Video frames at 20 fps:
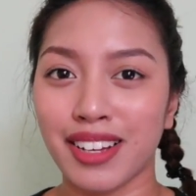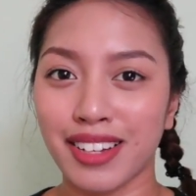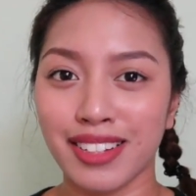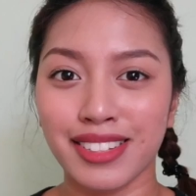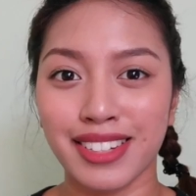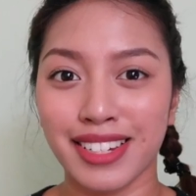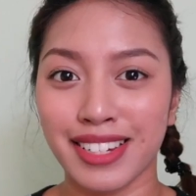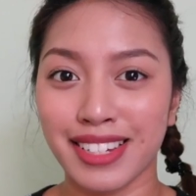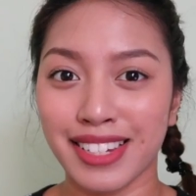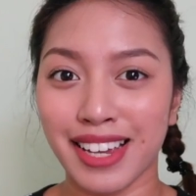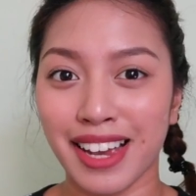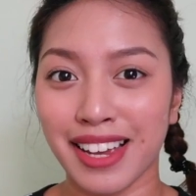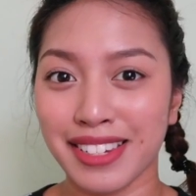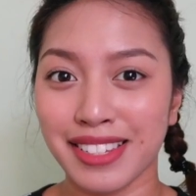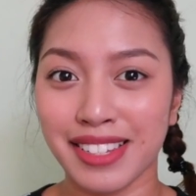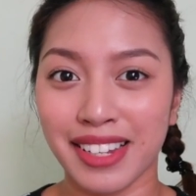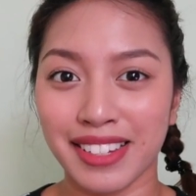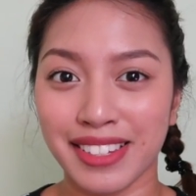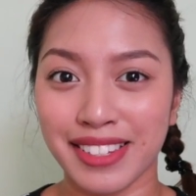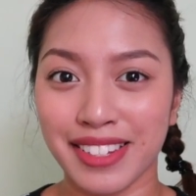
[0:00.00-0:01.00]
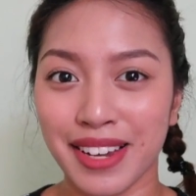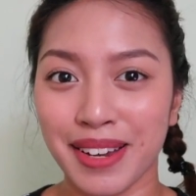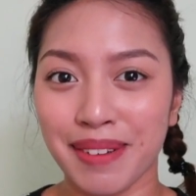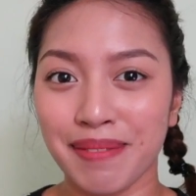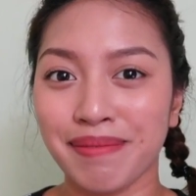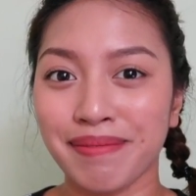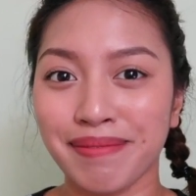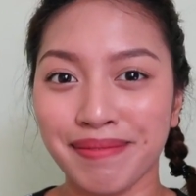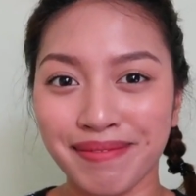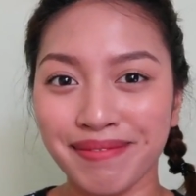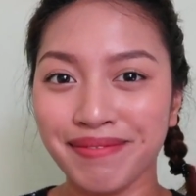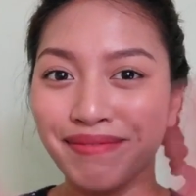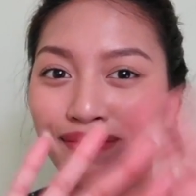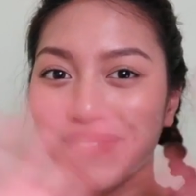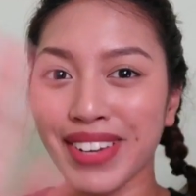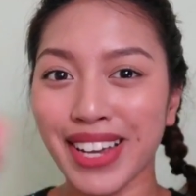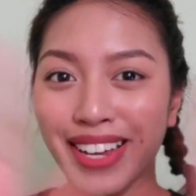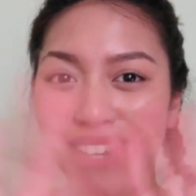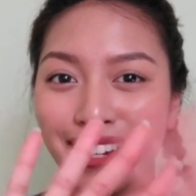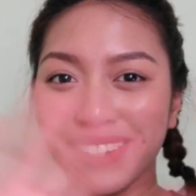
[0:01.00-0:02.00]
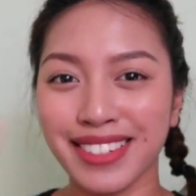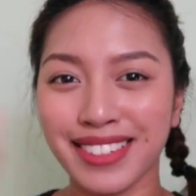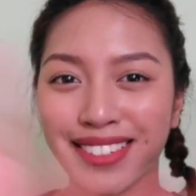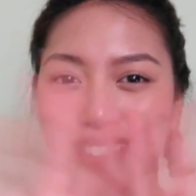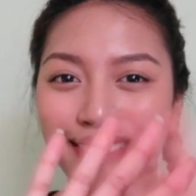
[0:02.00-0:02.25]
I'll see you guys next time. Bye.